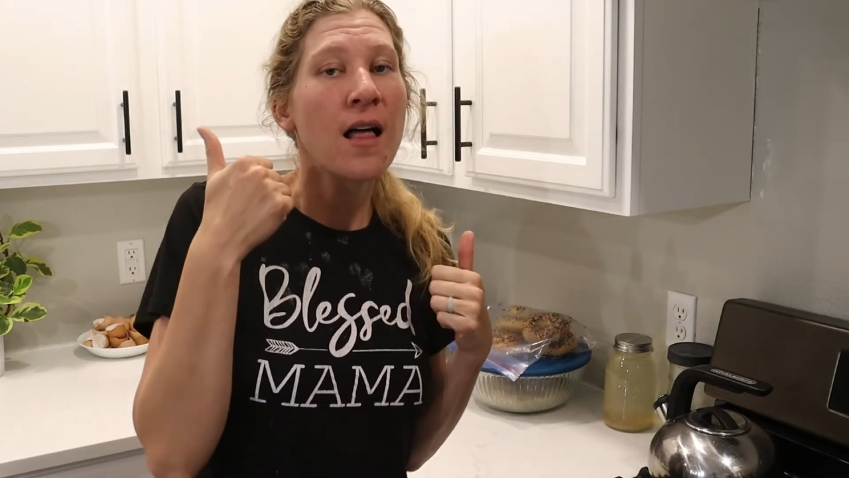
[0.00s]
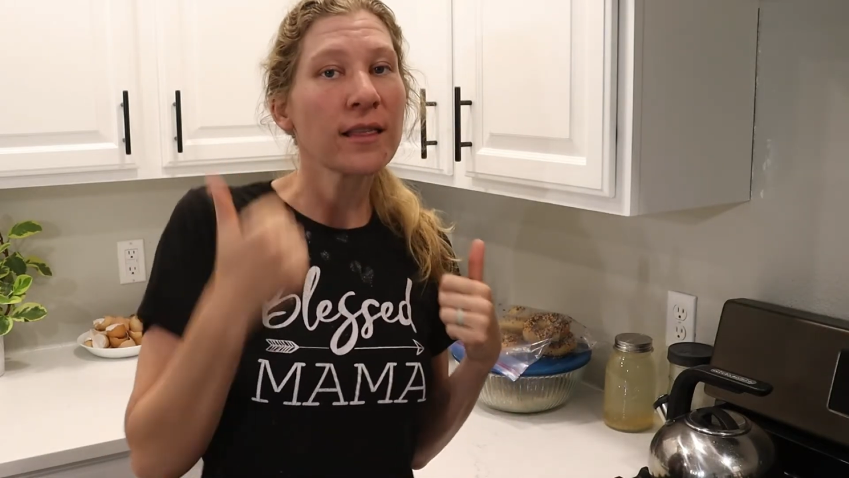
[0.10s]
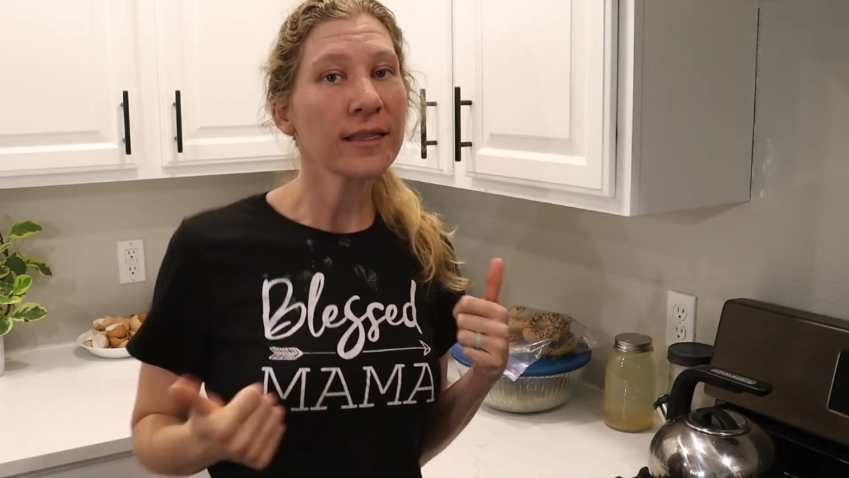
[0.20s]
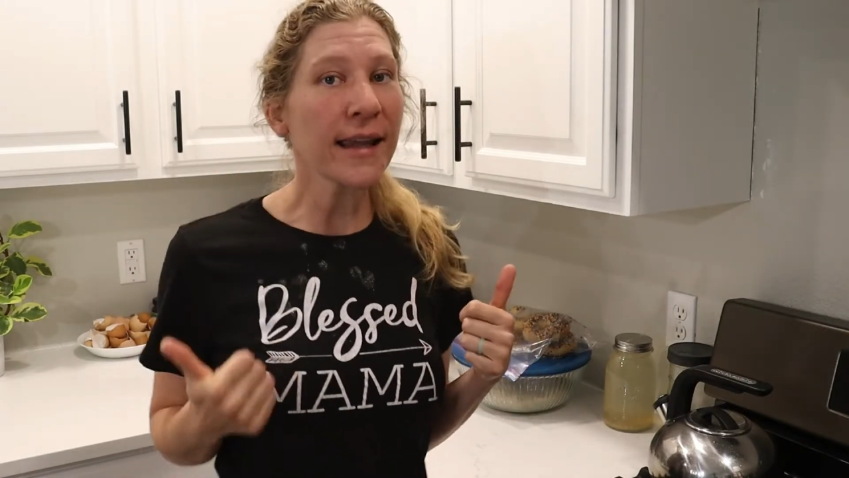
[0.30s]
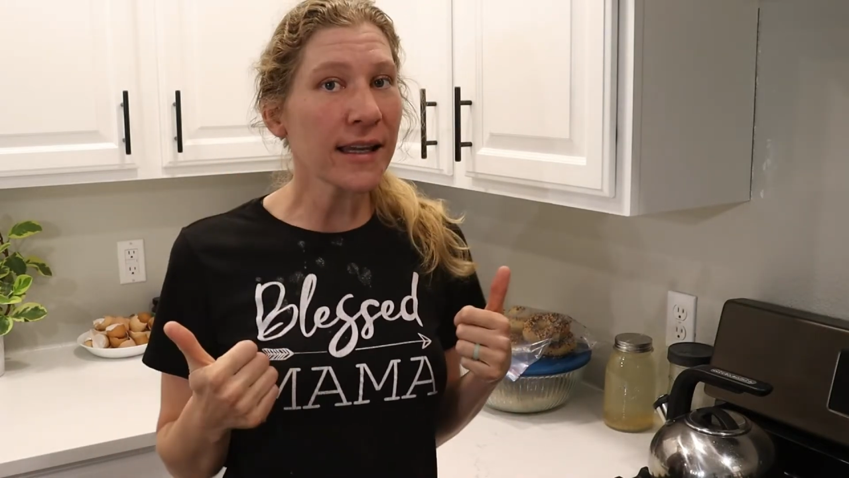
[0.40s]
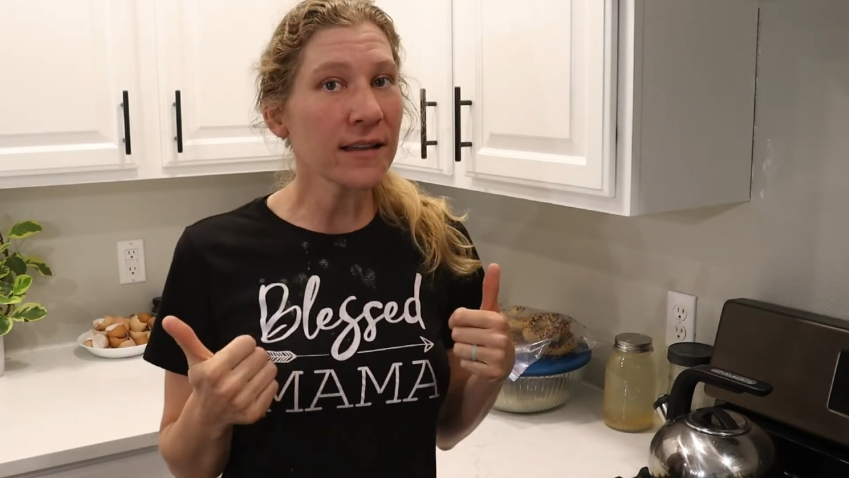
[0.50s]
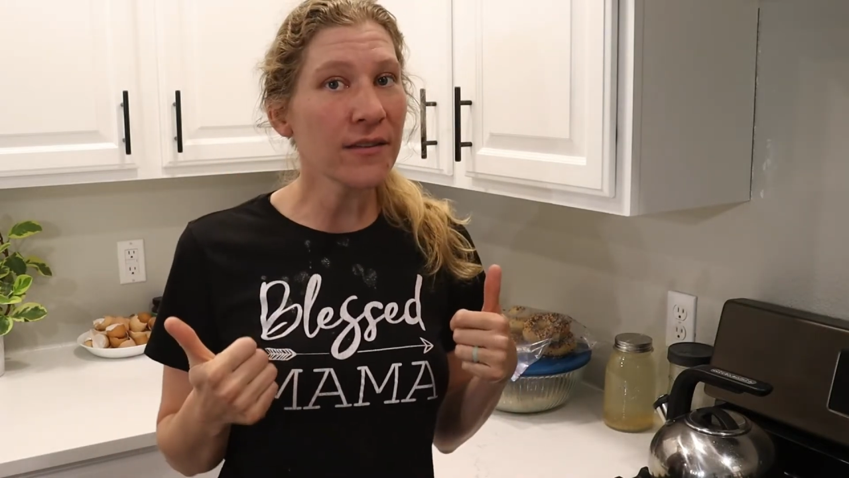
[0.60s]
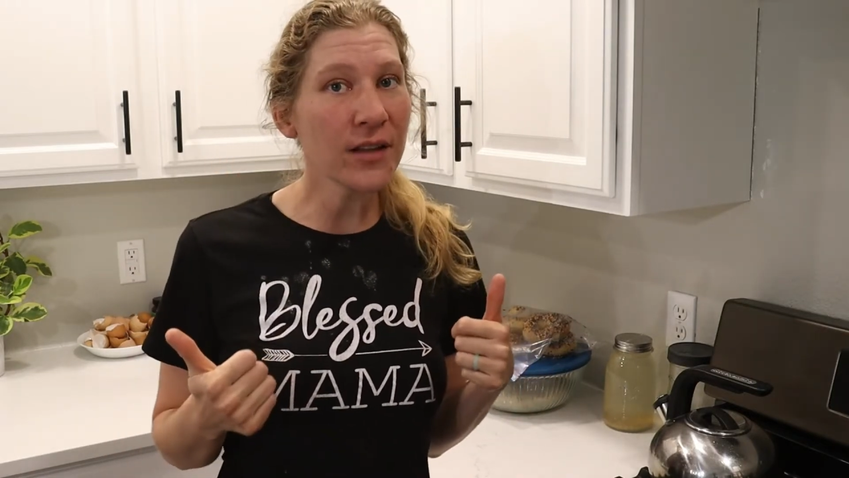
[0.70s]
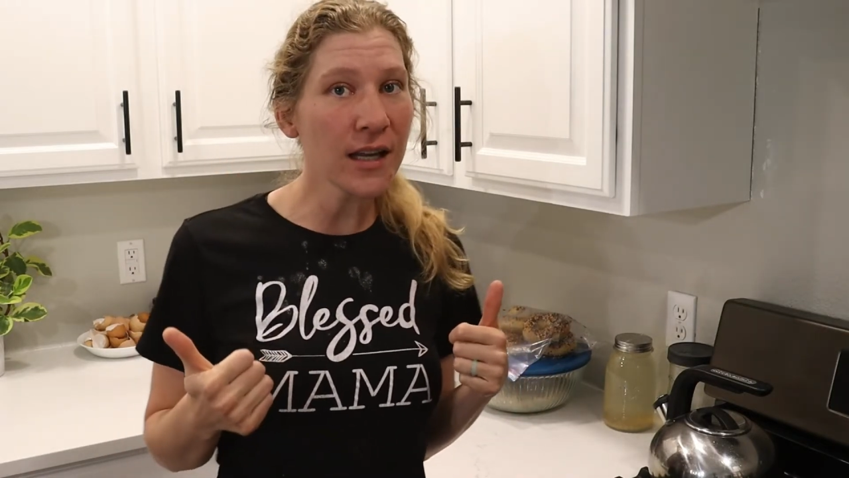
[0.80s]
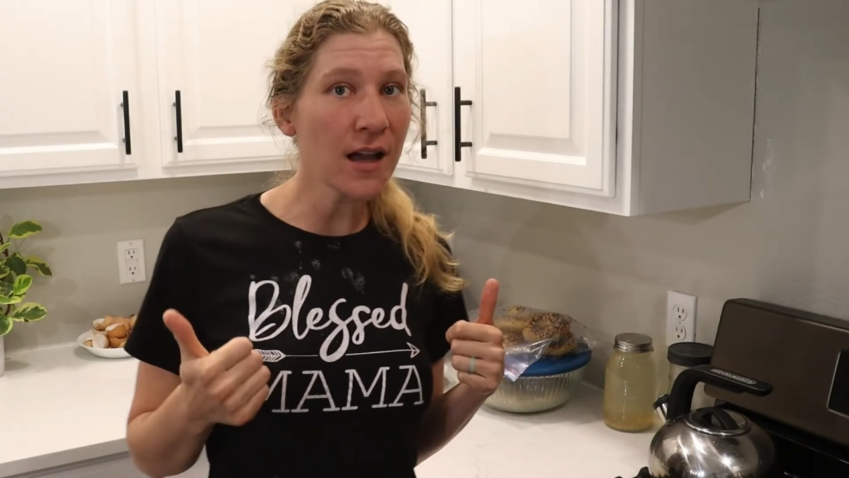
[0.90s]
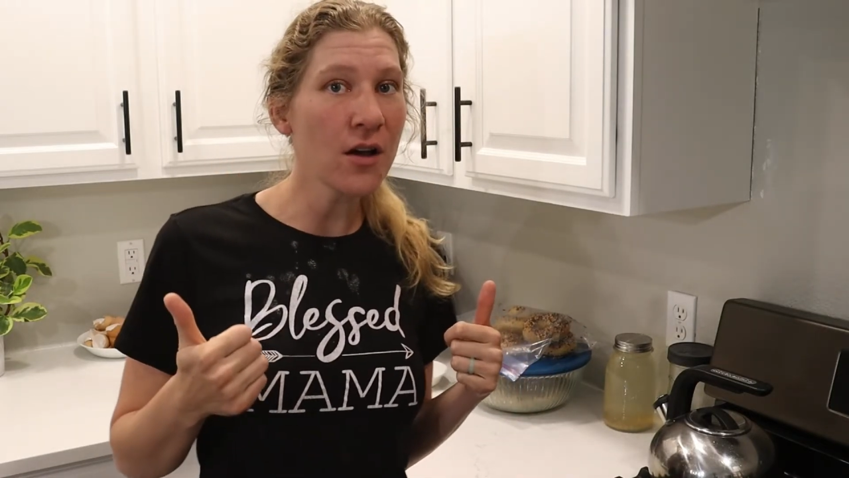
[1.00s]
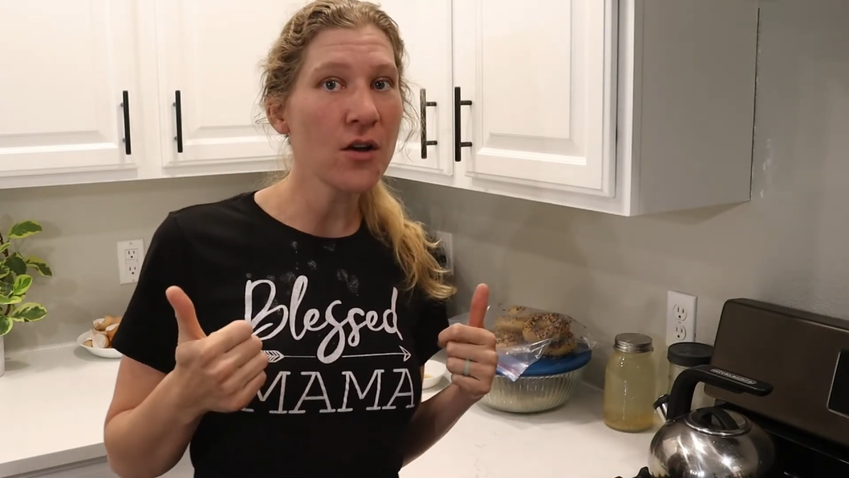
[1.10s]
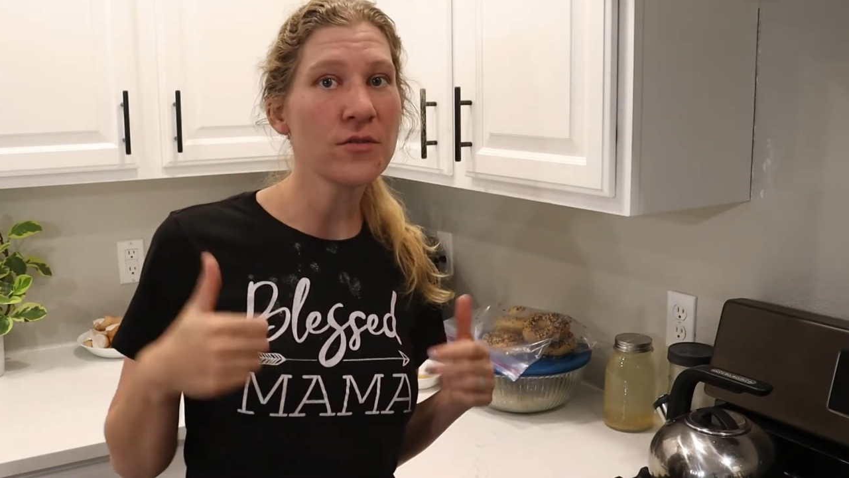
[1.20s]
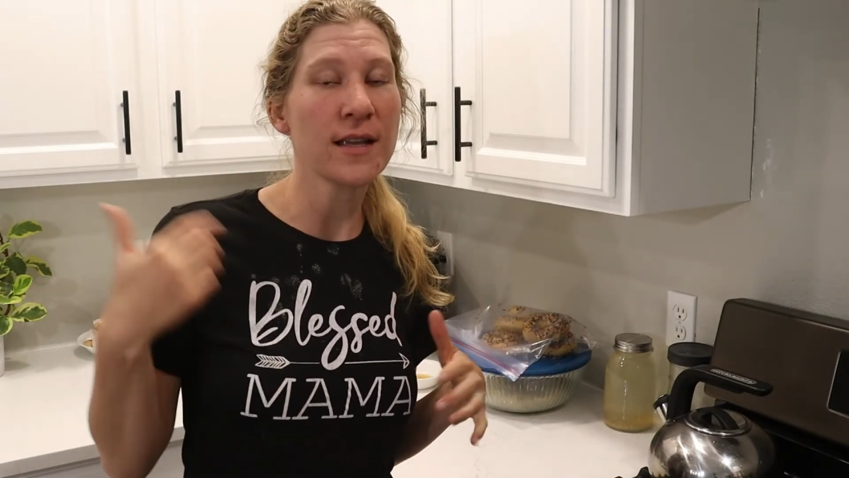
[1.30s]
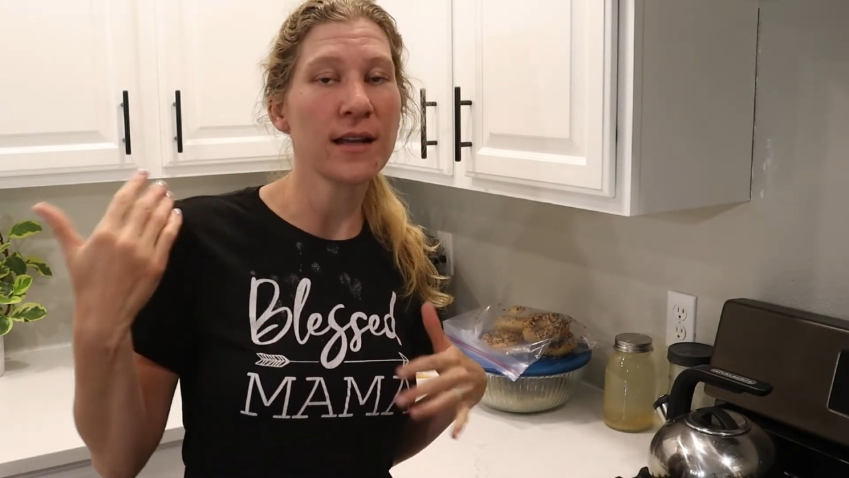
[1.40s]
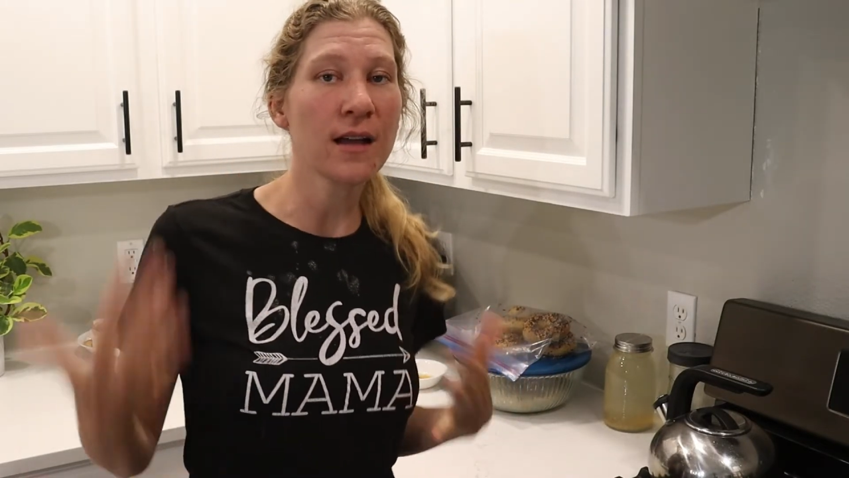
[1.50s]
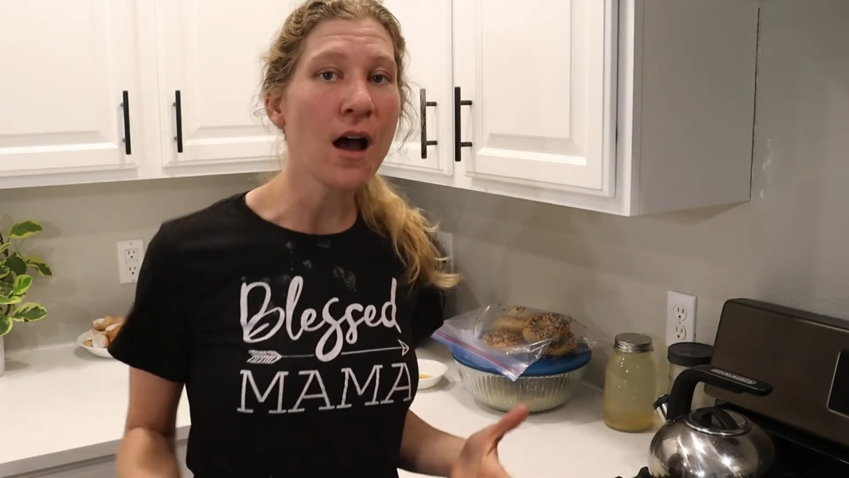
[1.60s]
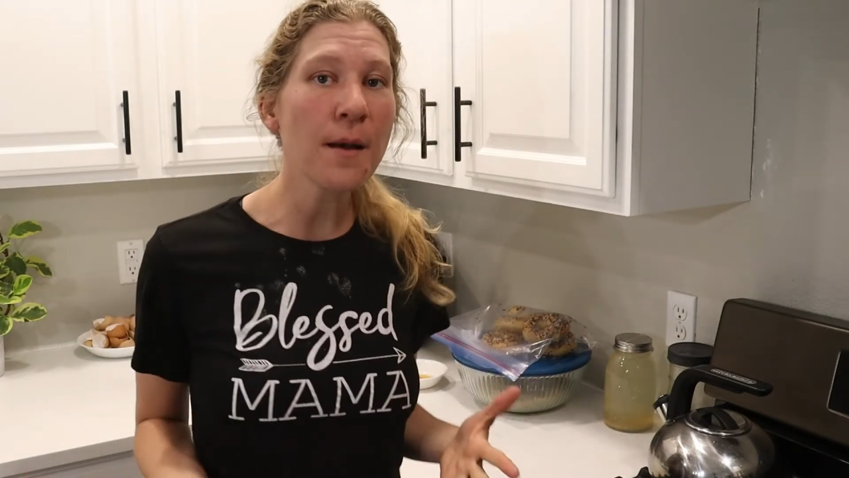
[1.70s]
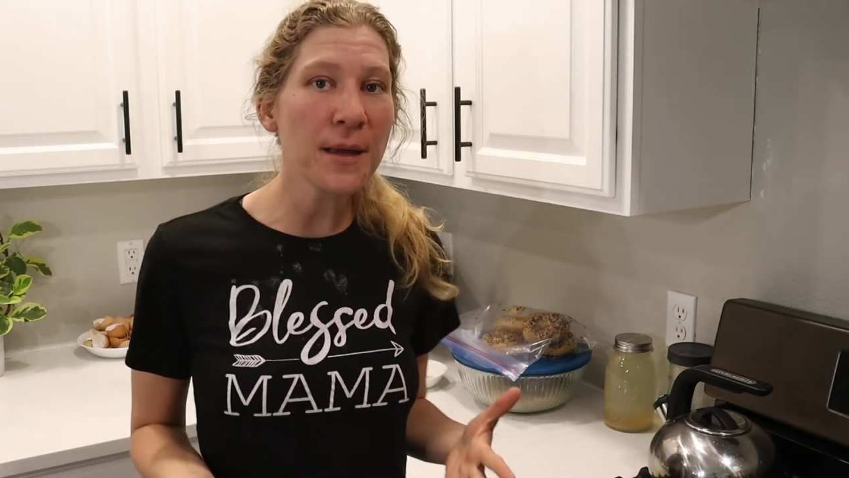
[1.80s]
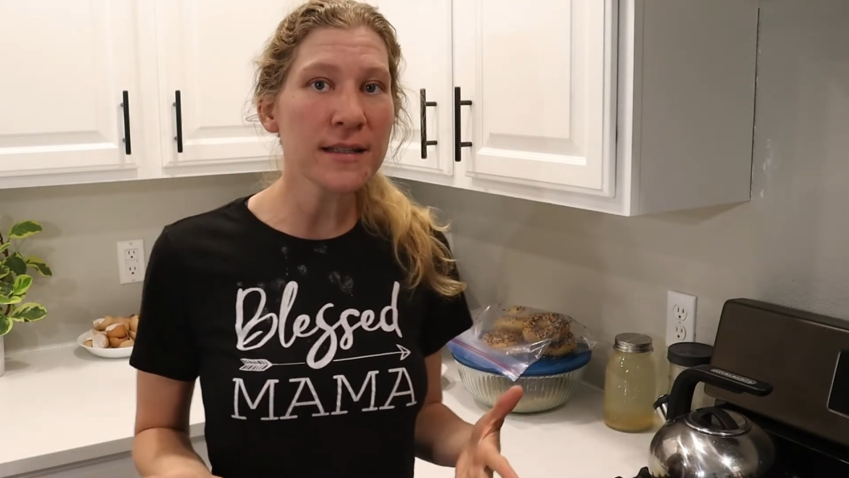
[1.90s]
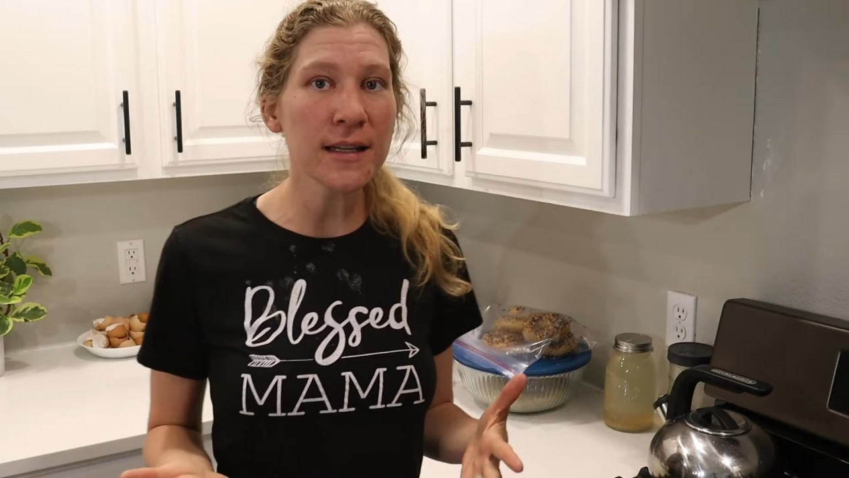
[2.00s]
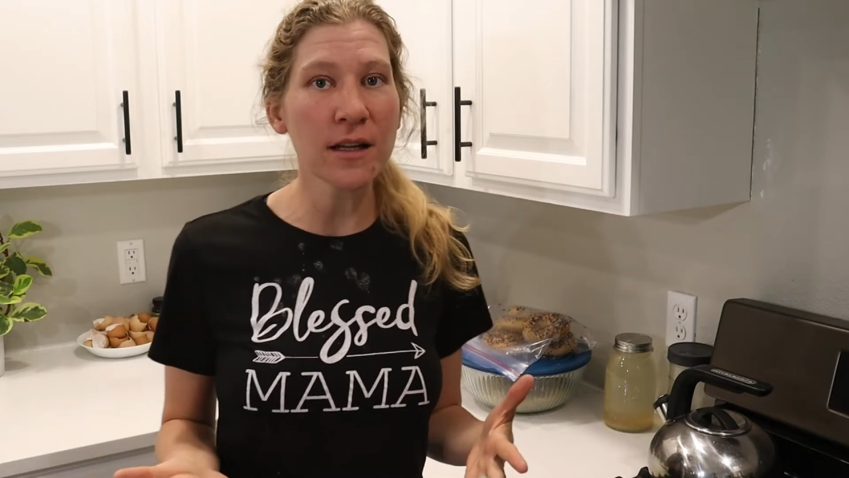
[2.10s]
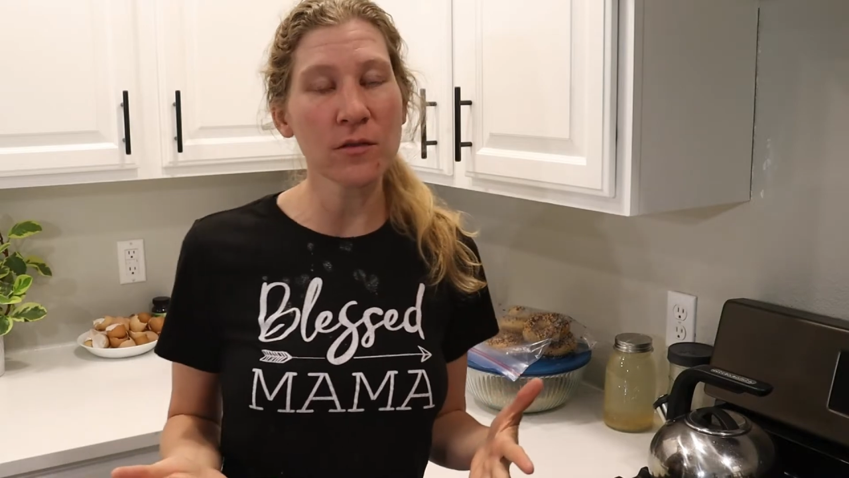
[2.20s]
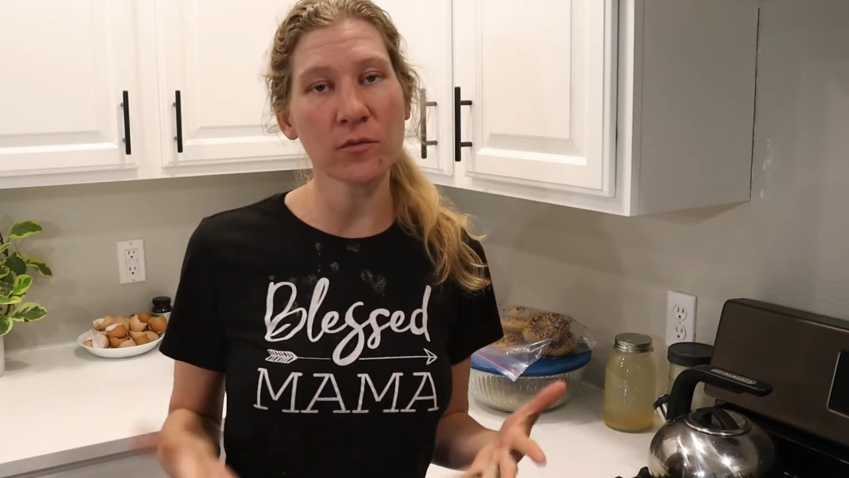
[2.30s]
liking the videos and commenting